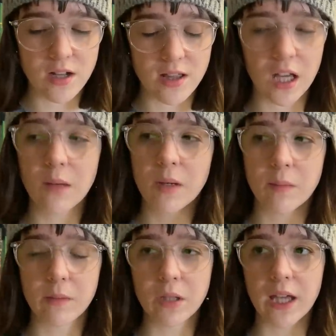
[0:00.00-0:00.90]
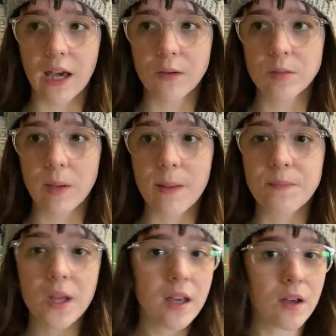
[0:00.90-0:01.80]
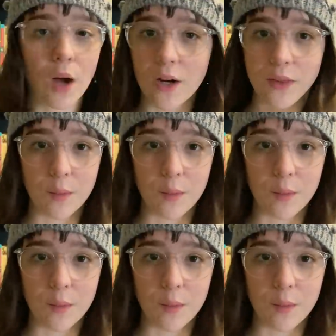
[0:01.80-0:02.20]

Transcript: I think it might be Bleak House, but I don't